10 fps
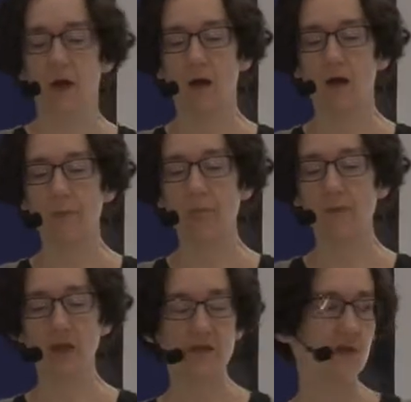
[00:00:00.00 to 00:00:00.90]

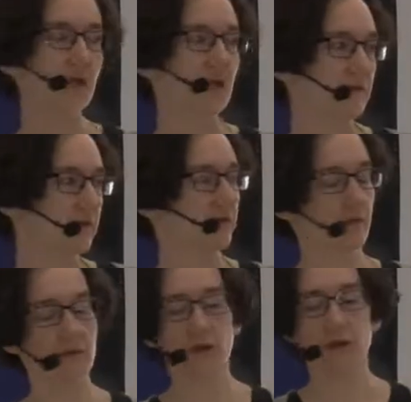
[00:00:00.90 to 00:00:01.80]
But I think even
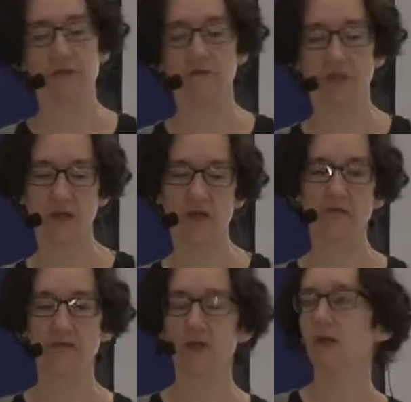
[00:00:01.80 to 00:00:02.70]
from a kind of
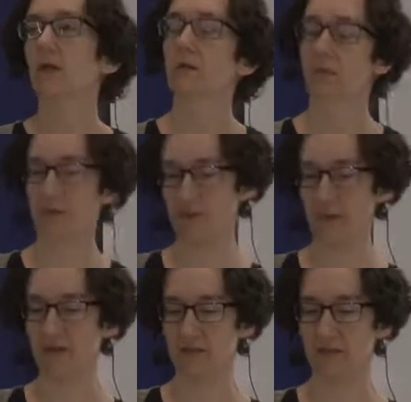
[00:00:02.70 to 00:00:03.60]
scientific
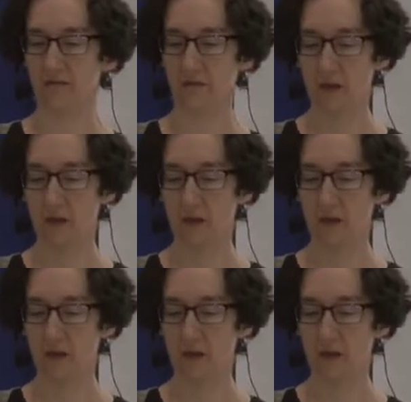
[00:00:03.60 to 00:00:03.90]
perspective,